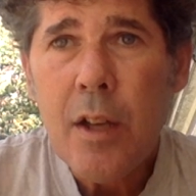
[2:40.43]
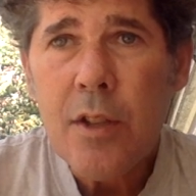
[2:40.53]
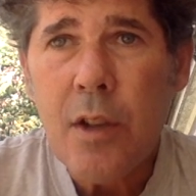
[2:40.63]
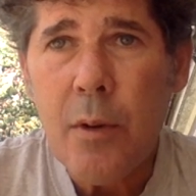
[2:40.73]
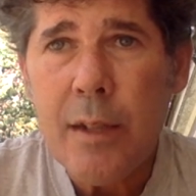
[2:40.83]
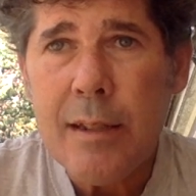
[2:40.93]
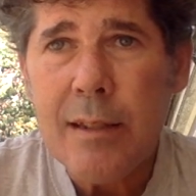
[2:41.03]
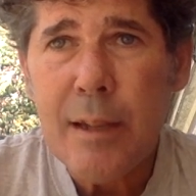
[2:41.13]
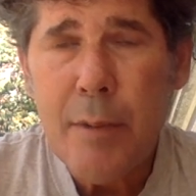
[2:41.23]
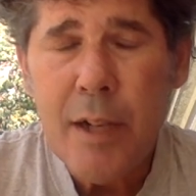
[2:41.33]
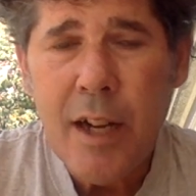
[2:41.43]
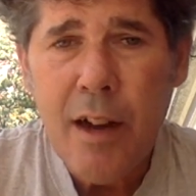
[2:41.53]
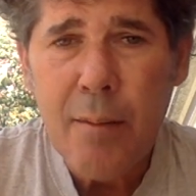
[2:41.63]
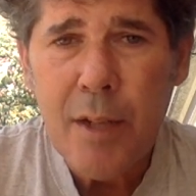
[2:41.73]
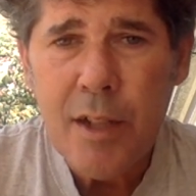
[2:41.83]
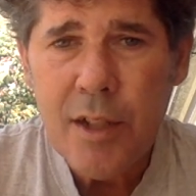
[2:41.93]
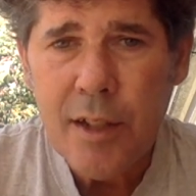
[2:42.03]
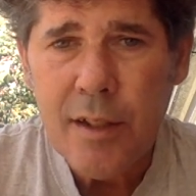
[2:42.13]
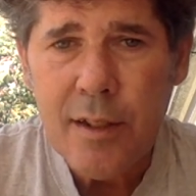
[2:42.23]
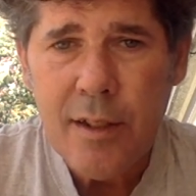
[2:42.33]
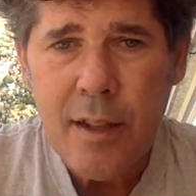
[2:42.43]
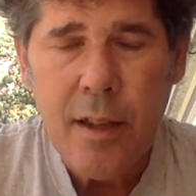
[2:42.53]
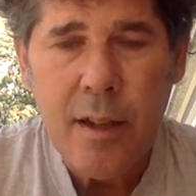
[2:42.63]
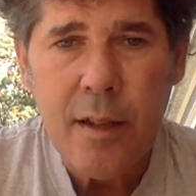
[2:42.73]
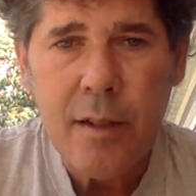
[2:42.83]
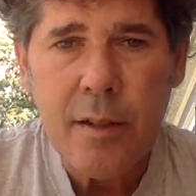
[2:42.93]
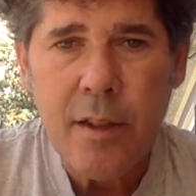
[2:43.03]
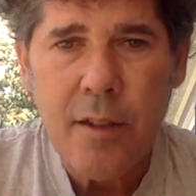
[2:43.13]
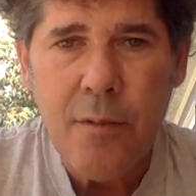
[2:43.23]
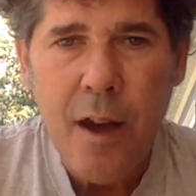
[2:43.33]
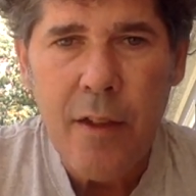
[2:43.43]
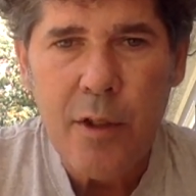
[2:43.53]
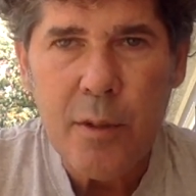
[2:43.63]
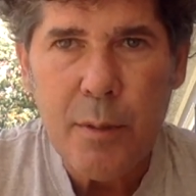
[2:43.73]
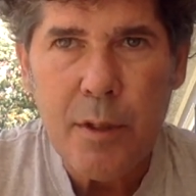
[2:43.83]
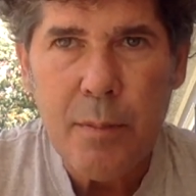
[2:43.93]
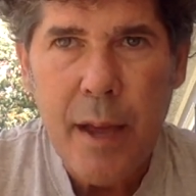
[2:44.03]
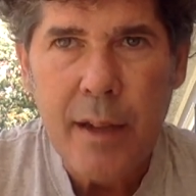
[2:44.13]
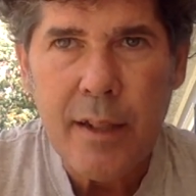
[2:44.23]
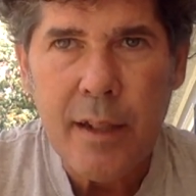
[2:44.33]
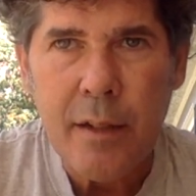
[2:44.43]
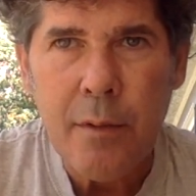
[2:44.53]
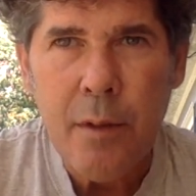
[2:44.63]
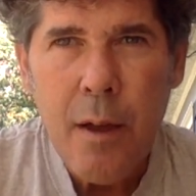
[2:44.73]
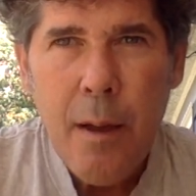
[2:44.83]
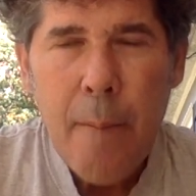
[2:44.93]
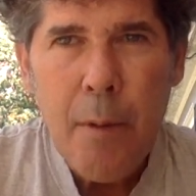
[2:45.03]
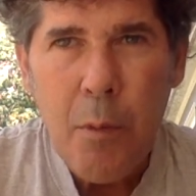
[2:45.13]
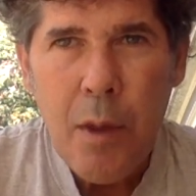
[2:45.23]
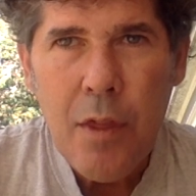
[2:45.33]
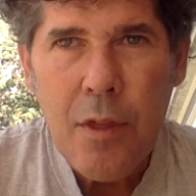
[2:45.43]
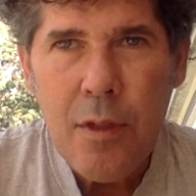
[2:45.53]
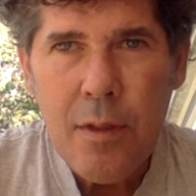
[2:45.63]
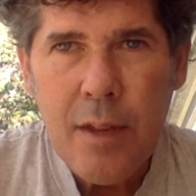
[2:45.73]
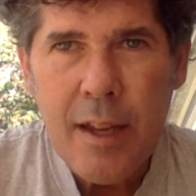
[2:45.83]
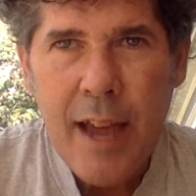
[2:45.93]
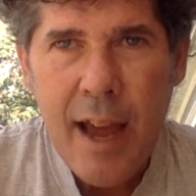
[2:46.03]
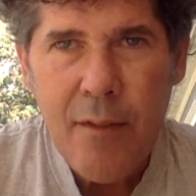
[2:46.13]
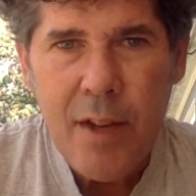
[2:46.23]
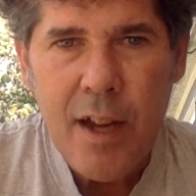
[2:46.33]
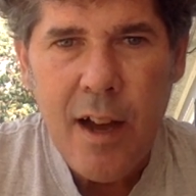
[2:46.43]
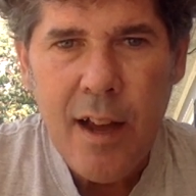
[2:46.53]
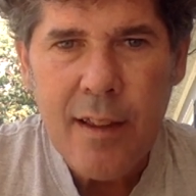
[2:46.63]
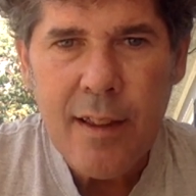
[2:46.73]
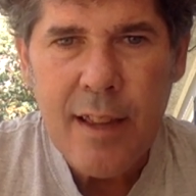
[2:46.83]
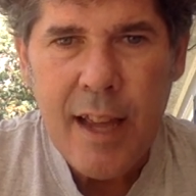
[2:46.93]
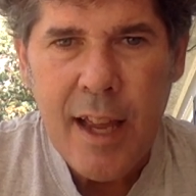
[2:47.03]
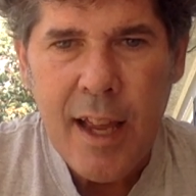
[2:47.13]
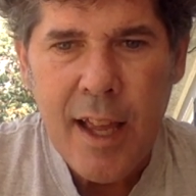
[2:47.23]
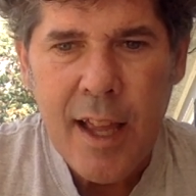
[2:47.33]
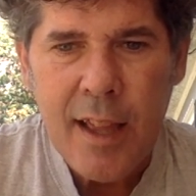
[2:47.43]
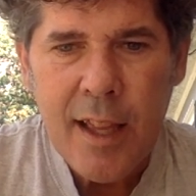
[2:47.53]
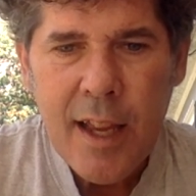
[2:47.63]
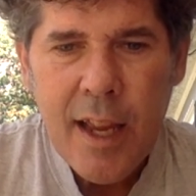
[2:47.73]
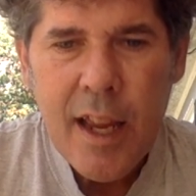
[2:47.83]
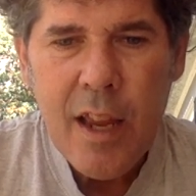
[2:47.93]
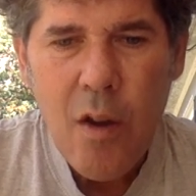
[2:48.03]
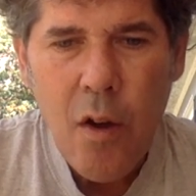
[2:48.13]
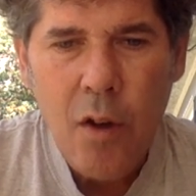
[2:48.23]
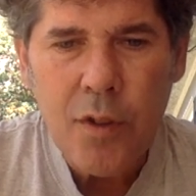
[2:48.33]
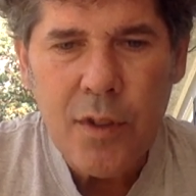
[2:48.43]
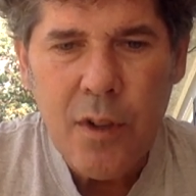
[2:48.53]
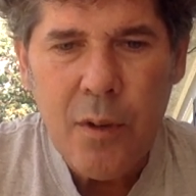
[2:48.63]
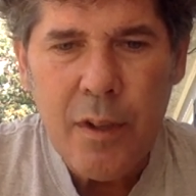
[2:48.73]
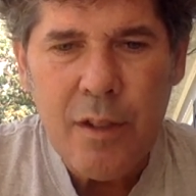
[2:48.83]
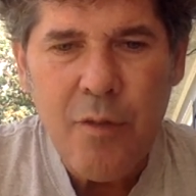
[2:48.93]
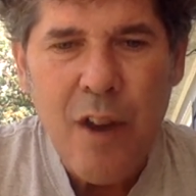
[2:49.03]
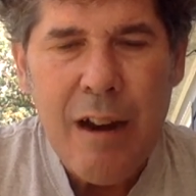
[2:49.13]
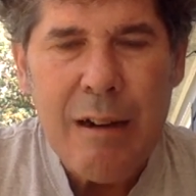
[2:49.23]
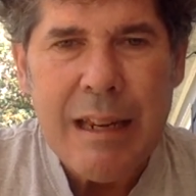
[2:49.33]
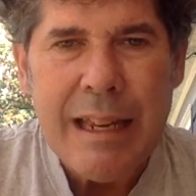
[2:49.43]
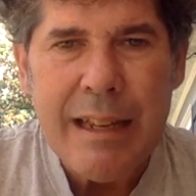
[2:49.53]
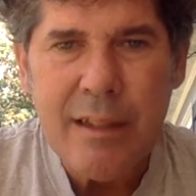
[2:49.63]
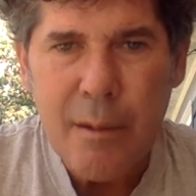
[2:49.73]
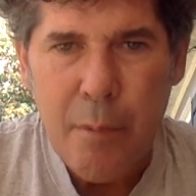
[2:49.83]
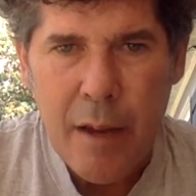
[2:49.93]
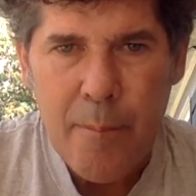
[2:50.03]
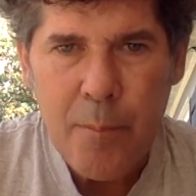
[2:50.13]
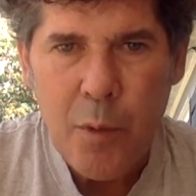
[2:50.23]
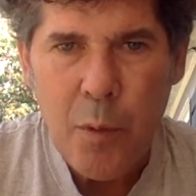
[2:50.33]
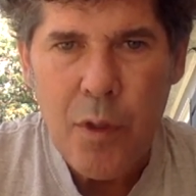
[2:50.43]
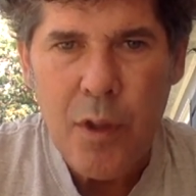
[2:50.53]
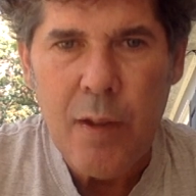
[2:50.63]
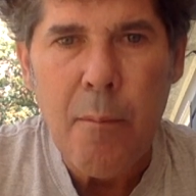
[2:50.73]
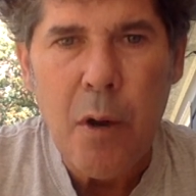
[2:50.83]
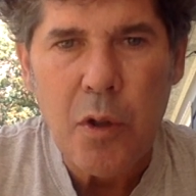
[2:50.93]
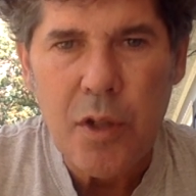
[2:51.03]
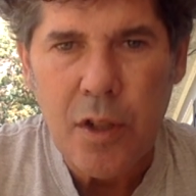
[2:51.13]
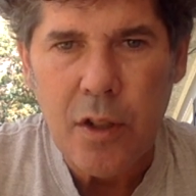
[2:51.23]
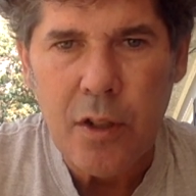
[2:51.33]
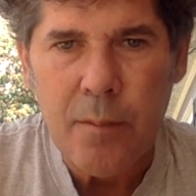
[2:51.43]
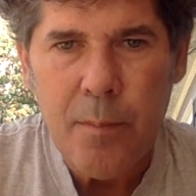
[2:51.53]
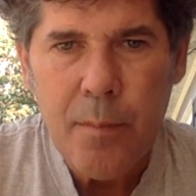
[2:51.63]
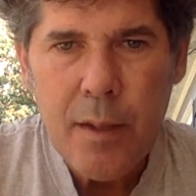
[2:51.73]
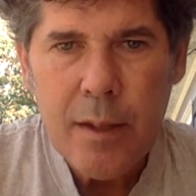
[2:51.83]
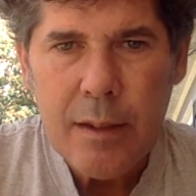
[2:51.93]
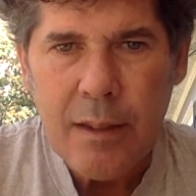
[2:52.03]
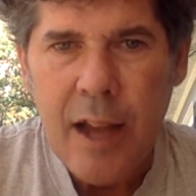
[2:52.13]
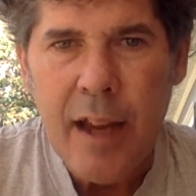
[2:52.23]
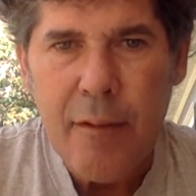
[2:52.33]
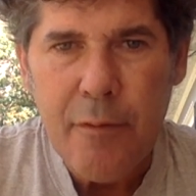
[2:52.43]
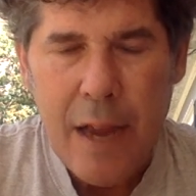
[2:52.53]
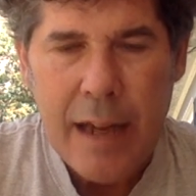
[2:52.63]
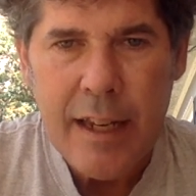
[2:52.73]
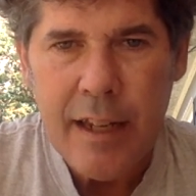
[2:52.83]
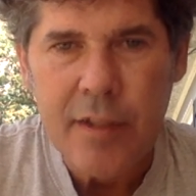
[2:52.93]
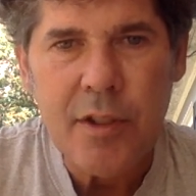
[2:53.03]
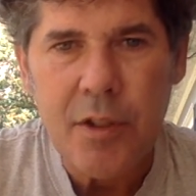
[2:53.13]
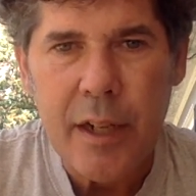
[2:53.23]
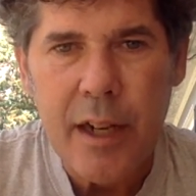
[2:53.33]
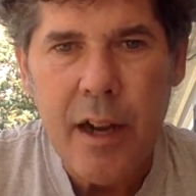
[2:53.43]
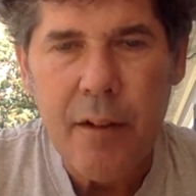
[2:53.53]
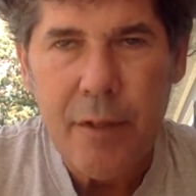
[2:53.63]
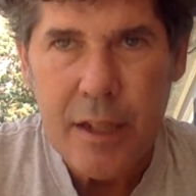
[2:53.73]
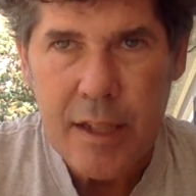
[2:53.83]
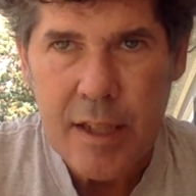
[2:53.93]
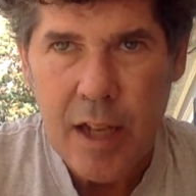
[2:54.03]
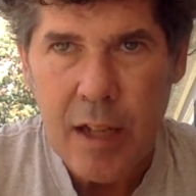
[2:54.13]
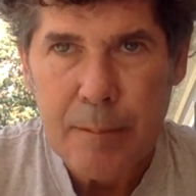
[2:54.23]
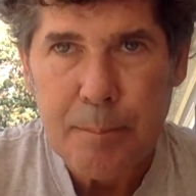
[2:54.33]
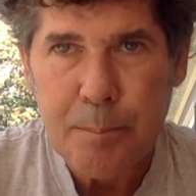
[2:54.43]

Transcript: So it's limited omniscient to the Father's perspective, but with the caveat that he also is very intimate with the emotional life and history of his Son.